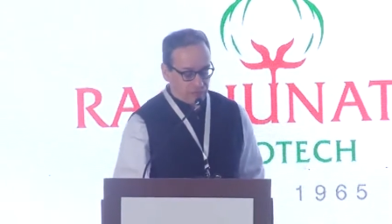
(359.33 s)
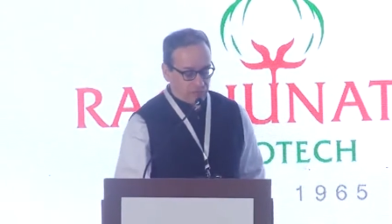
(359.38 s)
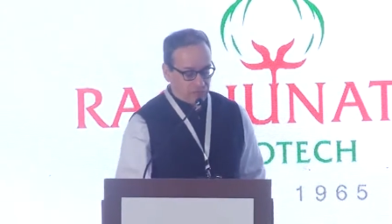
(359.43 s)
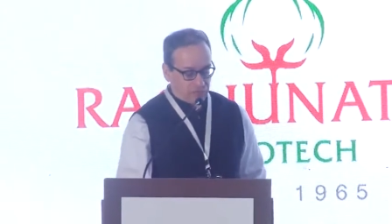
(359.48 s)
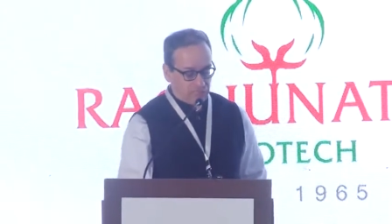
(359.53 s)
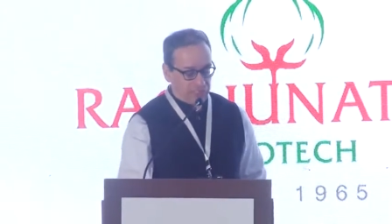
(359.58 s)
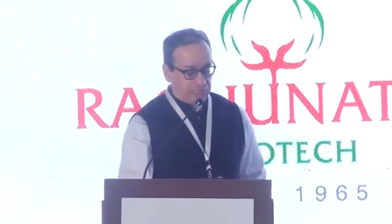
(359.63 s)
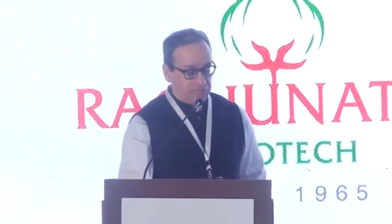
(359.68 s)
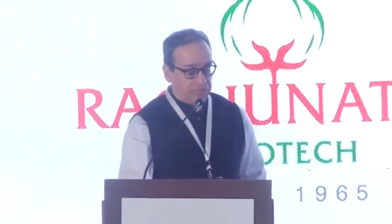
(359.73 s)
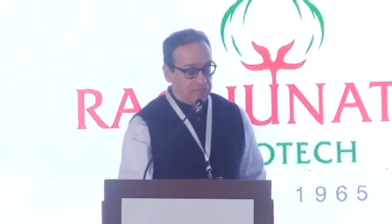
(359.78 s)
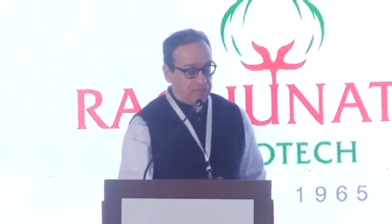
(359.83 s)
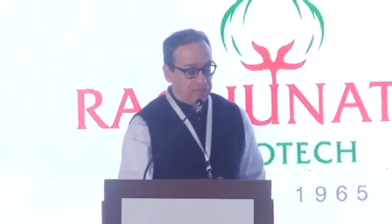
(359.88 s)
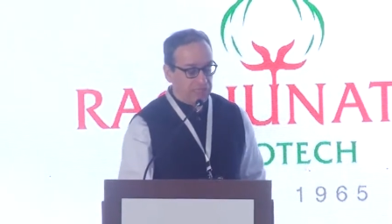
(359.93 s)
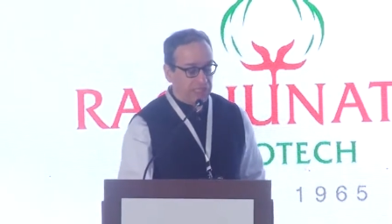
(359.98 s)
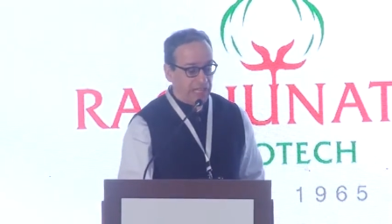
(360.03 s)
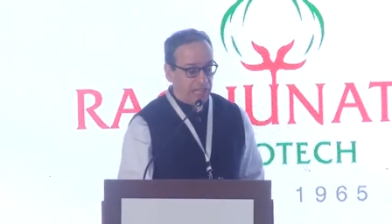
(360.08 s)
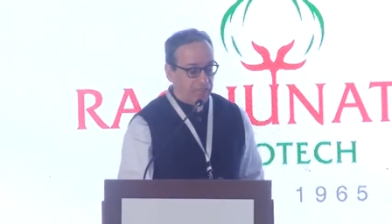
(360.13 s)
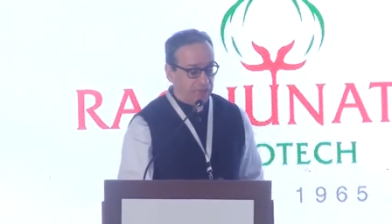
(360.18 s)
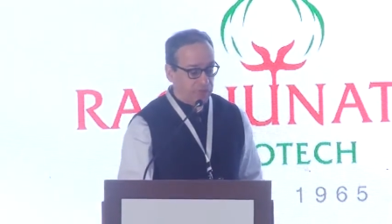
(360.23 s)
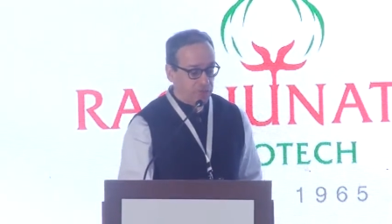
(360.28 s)
relatively
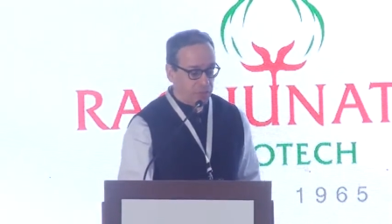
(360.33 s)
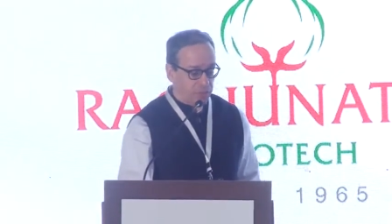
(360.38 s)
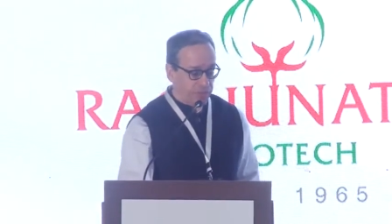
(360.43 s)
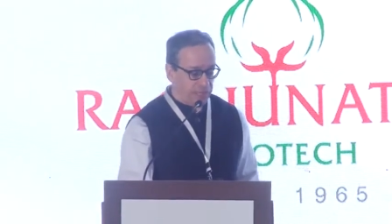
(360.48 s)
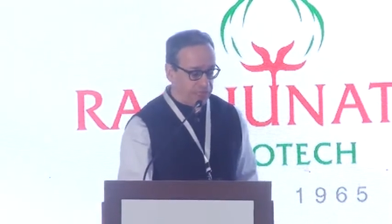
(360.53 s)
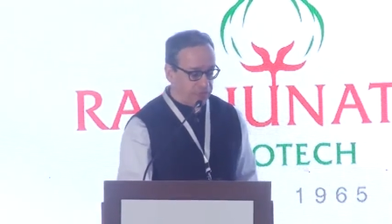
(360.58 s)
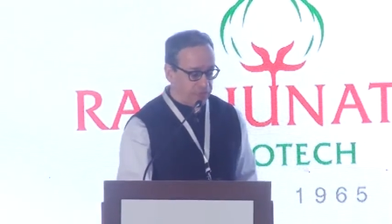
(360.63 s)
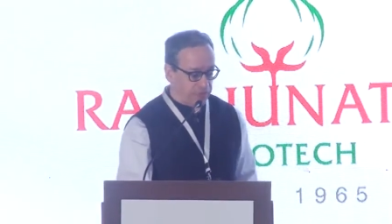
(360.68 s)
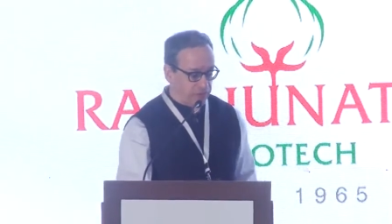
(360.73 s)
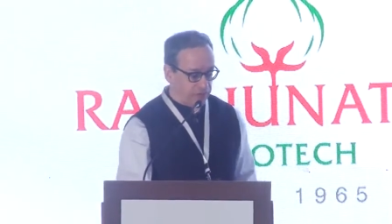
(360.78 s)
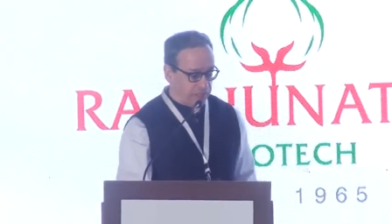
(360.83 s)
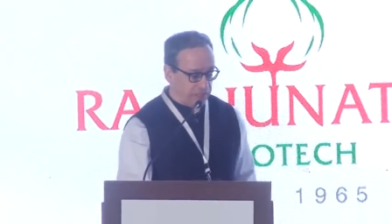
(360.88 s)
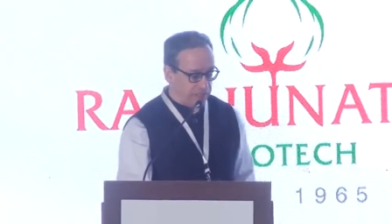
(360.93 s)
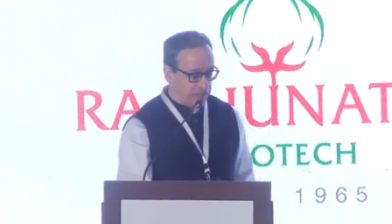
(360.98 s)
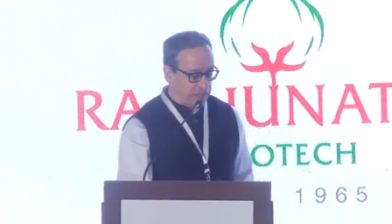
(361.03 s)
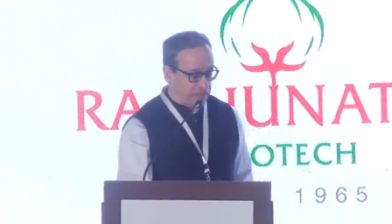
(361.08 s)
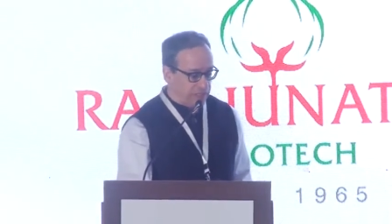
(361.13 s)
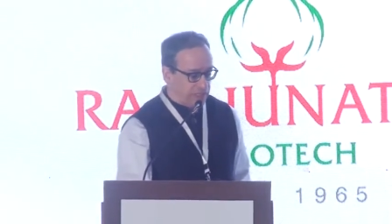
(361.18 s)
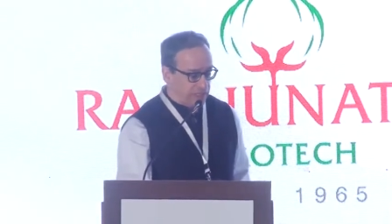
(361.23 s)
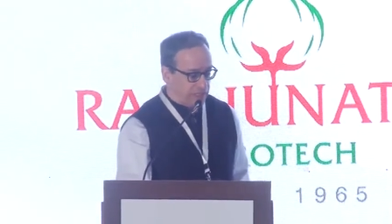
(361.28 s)
large base
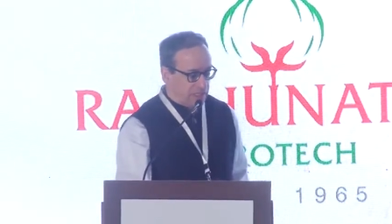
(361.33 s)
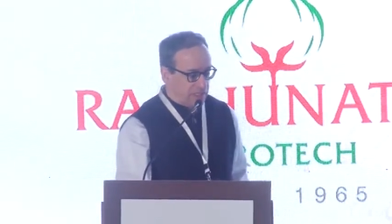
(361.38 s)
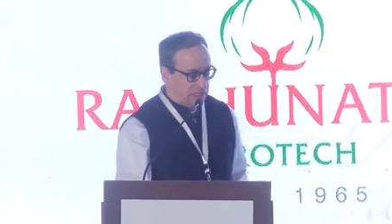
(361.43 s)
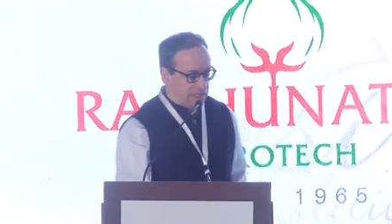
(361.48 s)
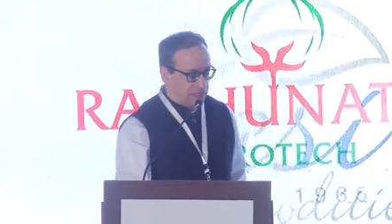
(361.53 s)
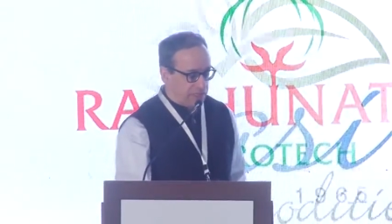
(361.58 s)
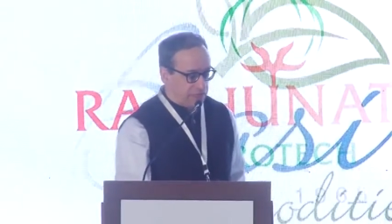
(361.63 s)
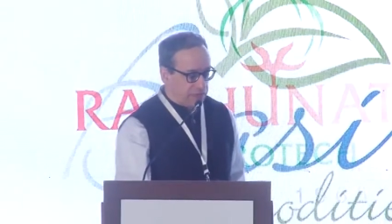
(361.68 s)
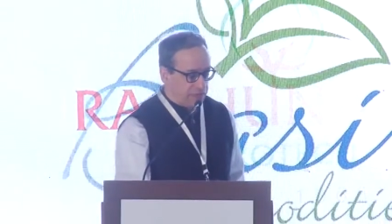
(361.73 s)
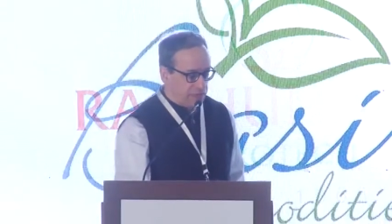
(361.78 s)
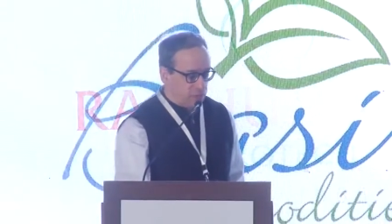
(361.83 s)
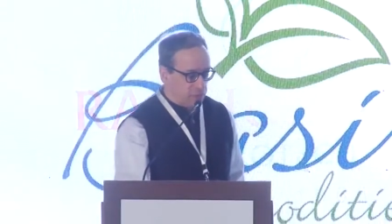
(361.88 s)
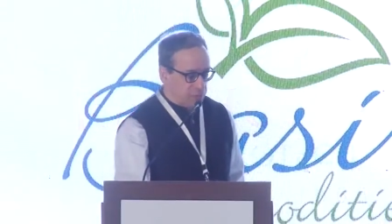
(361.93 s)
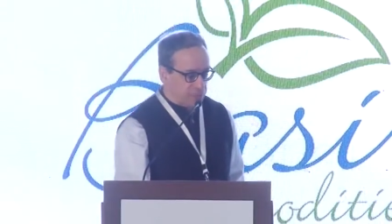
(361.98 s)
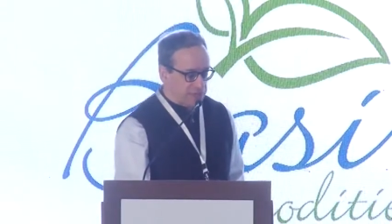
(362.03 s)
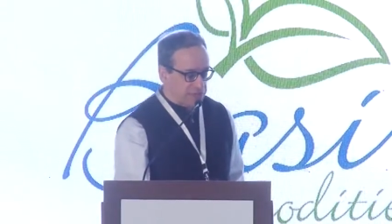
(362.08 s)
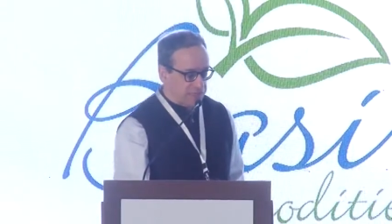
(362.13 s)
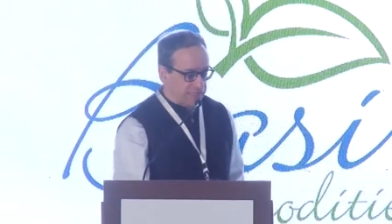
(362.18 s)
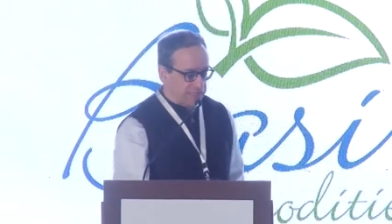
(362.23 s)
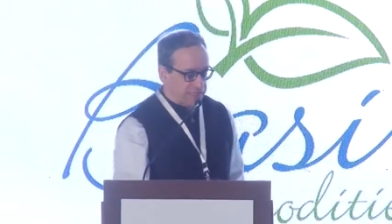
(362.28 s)
already, uh,
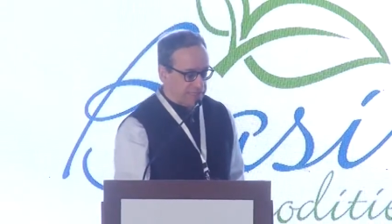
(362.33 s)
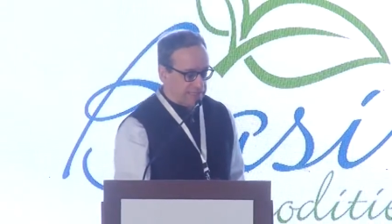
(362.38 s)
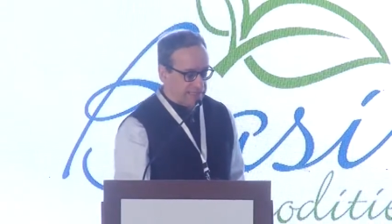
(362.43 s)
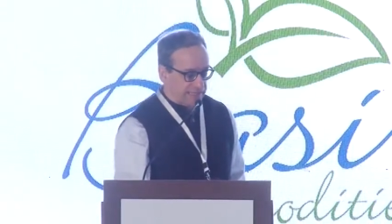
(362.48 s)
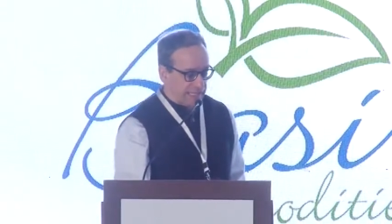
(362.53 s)
4%.